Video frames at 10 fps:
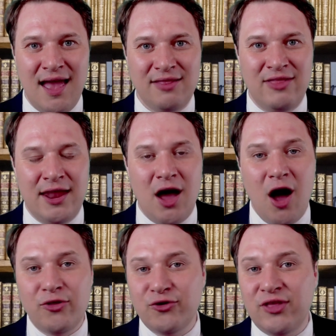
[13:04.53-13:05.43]
then
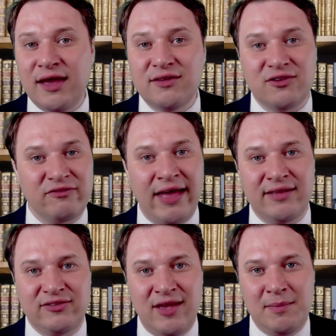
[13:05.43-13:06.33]
other things of that
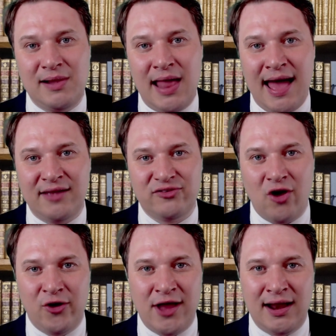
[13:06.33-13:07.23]
same class
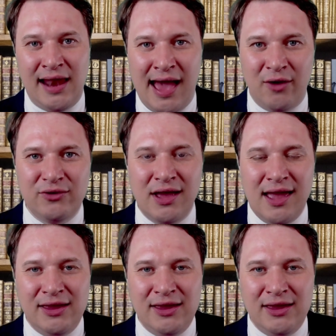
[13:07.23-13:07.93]
are not allowed.